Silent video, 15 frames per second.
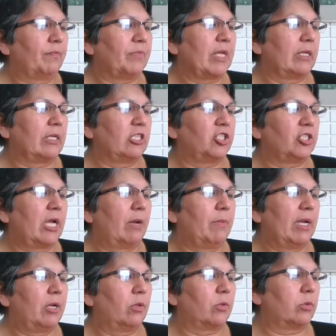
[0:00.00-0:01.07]
The
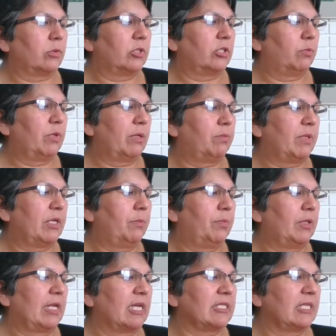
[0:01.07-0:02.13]
Anishinaabe or Ojibwe
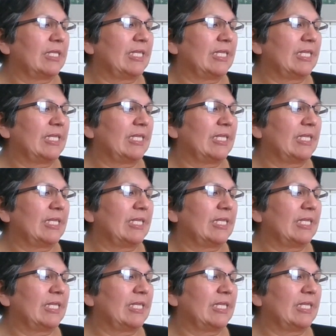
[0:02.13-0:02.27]
people has a